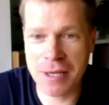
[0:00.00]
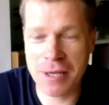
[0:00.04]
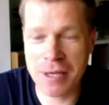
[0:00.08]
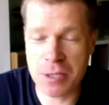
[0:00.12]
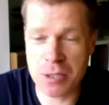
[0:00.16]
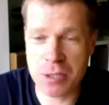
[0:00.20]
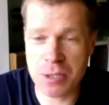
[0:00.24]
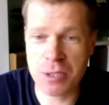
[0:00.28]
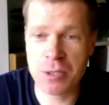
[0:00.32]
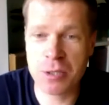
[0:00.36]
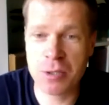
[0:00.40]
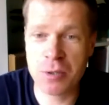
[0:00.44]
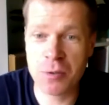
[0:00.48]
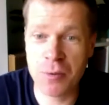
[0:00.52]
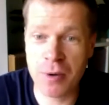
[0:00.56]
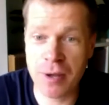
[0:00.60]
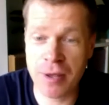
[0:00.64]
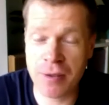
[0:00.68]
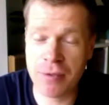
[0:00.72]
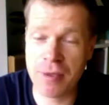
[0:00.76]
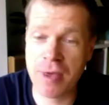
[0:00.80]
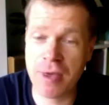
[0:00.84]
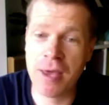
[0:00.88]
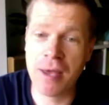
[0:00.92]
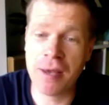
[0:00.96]
It's to do
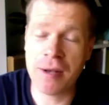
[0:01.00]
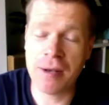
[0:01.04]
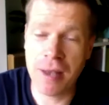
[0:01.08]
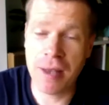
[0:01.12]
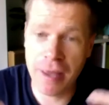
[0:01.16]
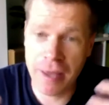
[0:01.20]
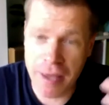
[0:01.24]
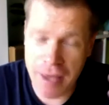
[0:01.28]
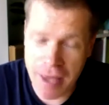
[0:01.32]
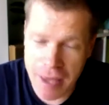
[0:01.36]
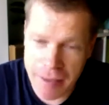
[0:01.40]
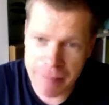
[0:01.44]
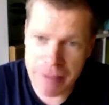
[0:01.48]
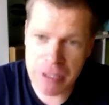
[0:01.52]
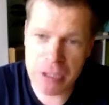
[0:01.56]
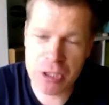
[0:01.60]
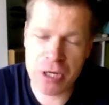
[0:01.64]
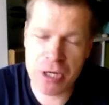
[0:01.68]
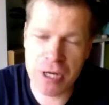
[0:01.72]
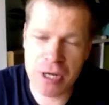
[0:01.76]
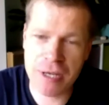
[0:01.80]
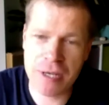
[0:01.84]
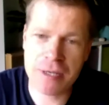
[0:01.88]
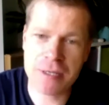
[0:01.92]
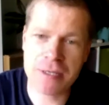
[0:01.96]
with like
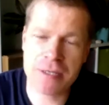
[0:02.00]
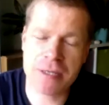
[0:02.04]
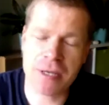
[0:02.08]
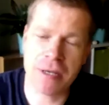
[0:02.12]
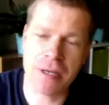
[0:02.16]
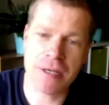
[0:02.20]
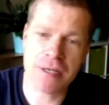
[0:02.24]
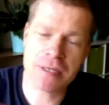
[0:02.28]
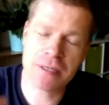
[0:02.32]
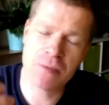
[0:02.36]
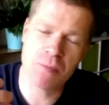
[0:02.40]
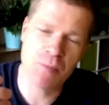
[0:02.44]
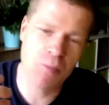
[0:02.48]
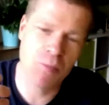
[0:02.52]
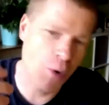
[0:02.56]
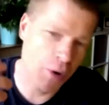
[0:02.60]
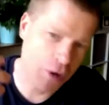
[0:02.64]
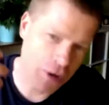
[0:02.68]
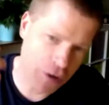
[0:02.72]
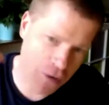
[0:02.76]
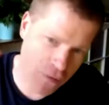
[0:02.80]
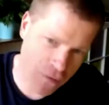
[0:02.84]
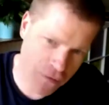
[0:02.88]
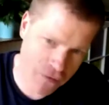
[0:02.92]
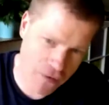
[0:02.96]
images, and it's
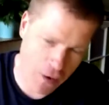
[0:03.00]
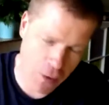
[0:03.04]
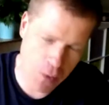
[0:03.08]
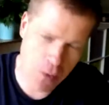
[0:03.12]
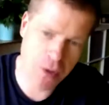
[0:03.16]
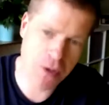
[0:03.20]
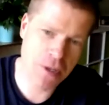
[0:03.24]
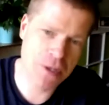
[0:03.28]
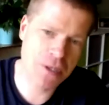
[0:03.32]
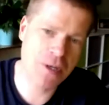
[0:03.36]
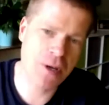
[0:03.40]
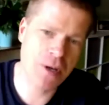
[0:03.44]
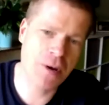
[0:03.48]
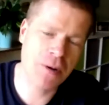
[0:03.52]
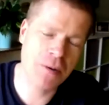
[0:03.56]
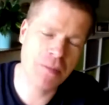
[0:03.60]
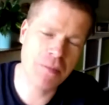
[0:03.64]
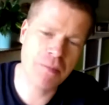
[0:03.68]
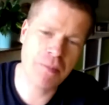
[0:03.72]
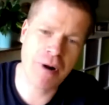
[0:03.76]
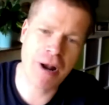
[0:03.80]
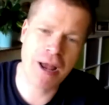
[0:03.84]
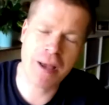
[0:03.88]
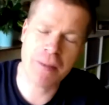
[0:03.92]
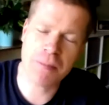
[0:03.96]
what you focus on
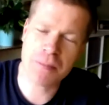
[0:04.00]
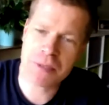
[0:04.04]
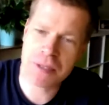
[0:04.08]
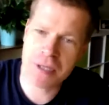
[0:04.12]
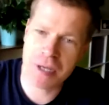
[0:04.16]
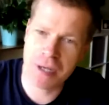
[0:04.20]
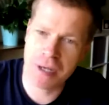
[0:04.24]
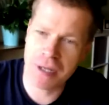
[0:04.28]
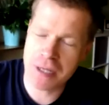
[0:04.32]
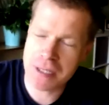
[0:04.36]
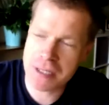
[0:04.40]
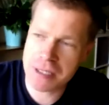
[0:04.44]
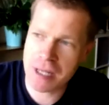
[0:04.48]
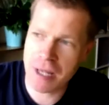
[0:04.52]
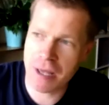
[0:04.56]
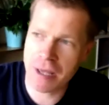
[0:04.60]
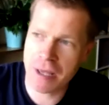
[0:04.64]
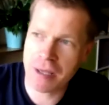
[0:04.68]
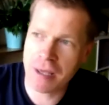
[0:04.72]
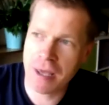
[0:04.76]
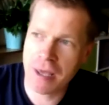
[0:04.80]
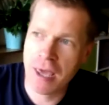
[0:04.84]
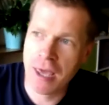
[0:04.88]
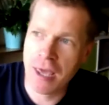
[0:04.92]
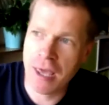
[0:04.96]
perhaps, and it's
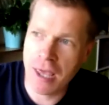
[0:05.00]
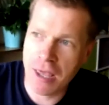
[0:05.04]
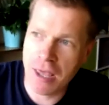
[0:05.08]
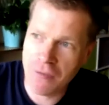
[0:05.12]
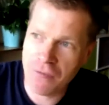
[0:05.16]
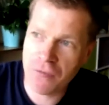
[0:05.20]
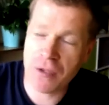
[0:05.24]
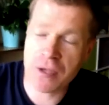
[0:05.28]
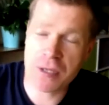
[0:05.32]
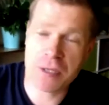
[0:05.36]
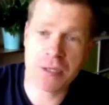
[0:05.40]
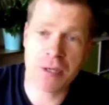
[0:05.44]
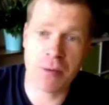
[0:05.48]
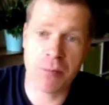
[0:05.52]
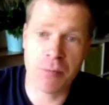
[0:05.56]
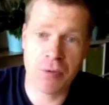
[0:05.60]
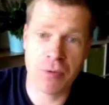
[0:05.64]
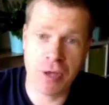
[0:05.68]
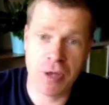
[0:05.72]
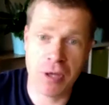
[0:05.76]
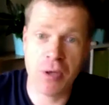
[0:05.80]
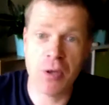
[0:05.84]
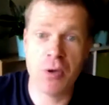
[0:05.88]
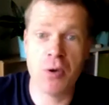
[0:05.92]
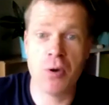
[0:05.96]
like if there's
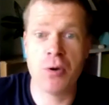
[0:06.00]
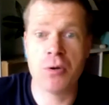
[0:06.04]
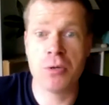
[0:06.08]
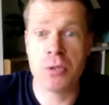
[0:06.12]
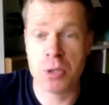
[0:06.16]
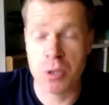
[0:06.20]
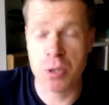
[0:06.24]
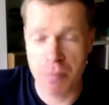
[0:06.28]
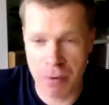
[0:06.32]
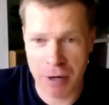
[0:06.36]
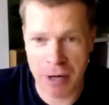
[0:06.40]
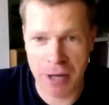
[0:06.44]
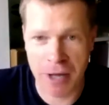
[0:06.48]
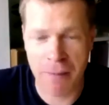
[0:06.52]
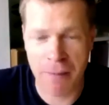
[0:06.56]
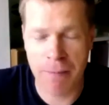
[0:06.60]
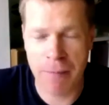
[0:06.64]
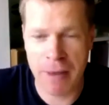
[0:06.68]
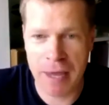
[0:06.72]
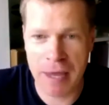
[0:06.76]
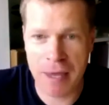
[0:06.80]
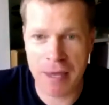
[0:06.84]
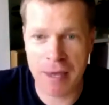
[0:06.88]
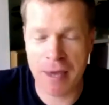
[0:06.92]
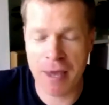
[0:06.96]
something good, you bring a
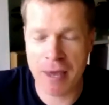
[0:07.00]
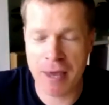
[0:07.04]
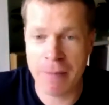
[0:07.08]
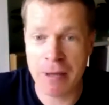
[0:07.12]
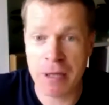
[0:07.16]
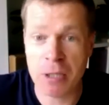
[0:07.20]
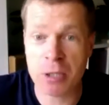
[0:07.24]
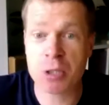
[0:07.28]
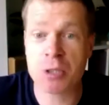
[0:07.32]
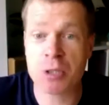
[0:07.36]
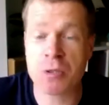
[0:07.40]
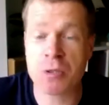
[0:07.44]
big image